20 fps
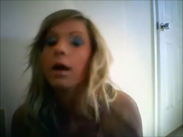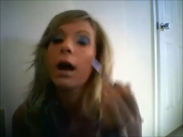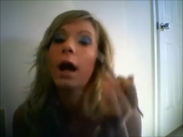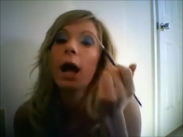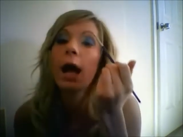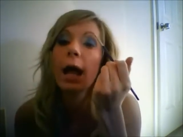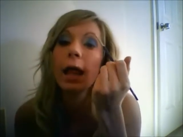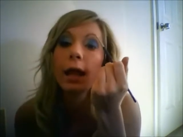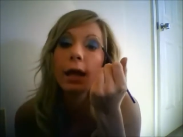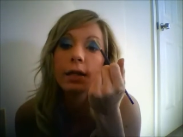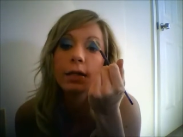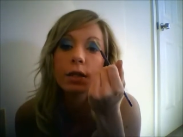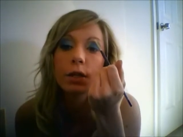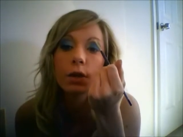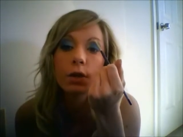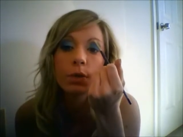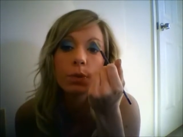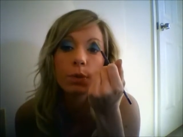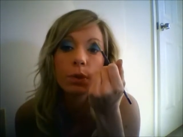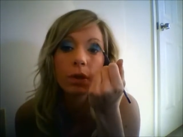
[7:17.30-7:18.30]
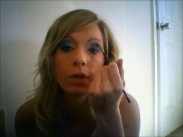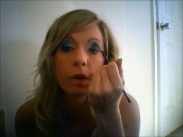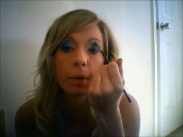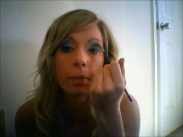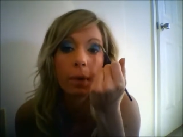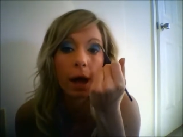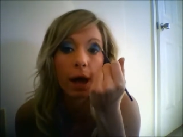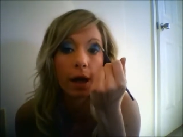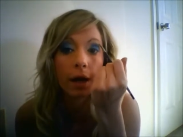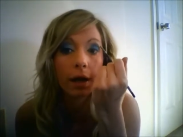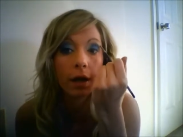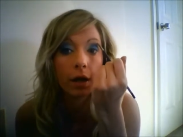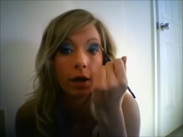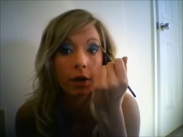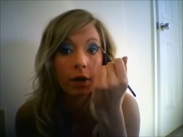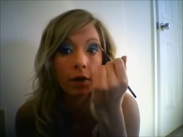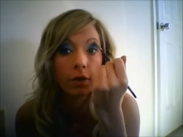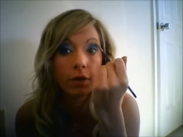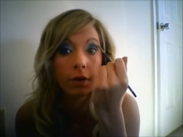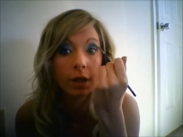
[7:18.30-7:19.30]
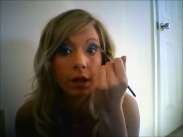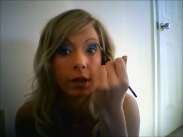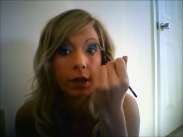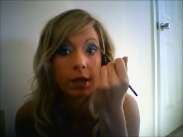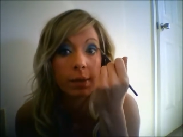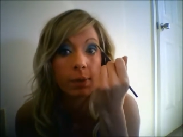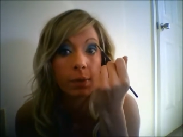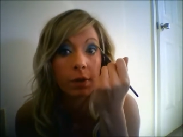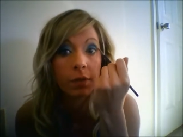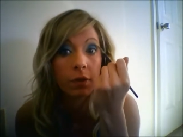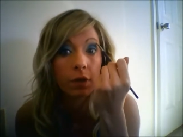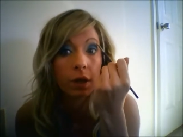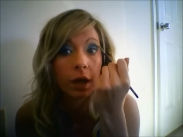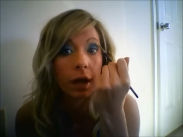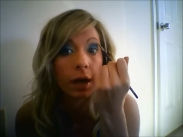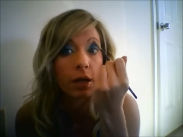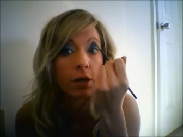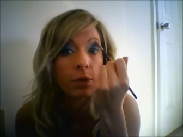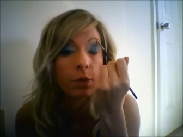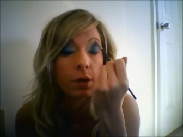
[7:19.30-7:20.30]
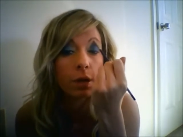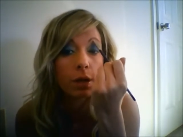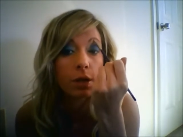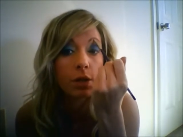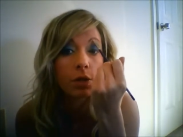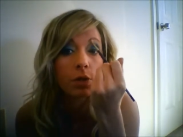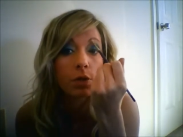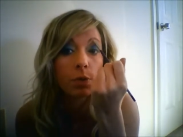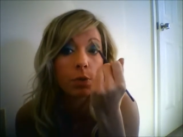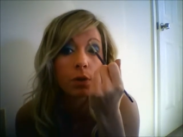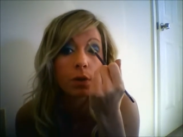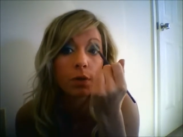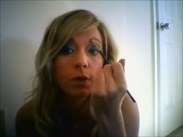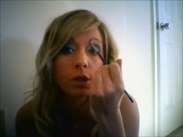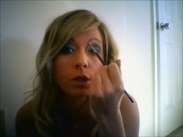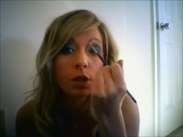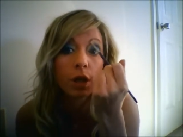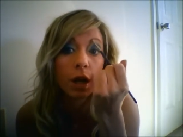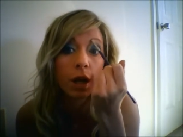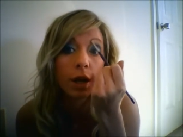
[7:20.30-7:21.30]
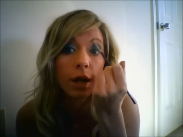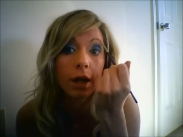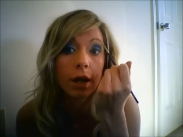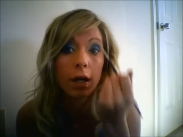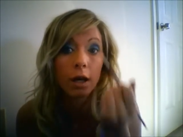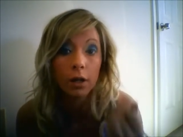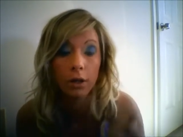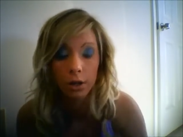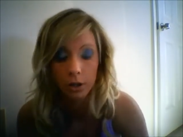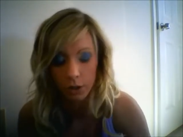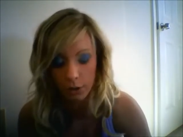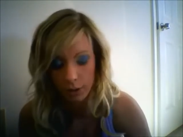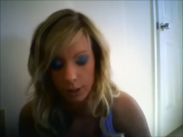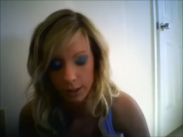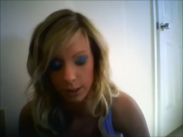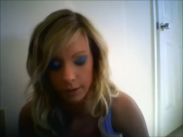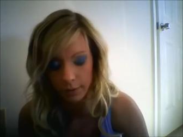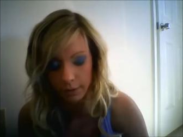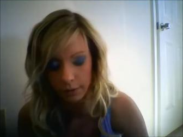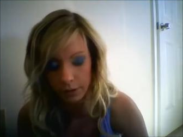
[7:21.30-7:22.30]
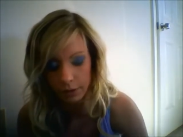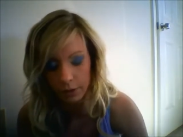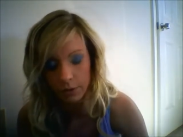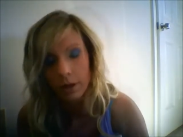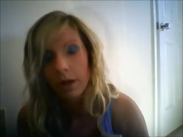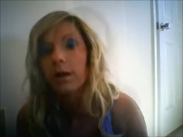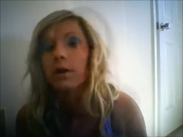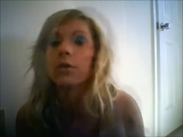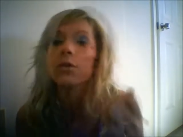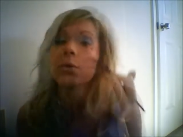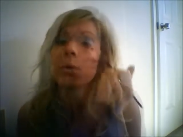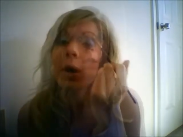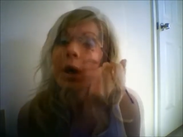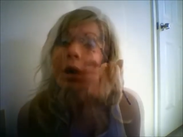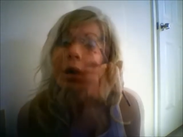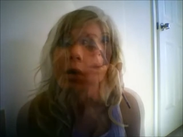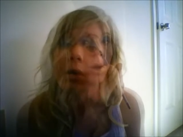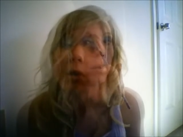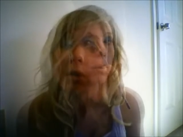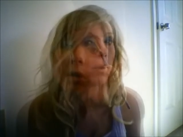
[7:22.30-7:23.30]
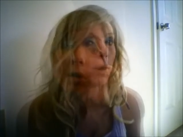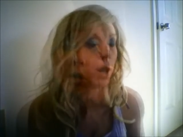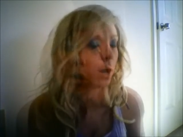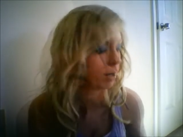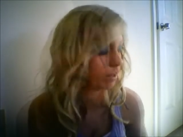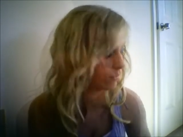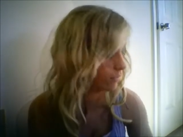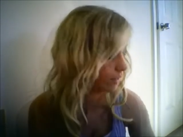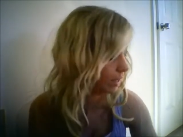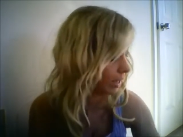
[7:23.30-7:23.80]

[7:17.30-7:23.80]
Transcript: I like to use more of a matte color for this, but if you guys wanted to use more of a shiny color, you could definitely do that. Then for the lower part of the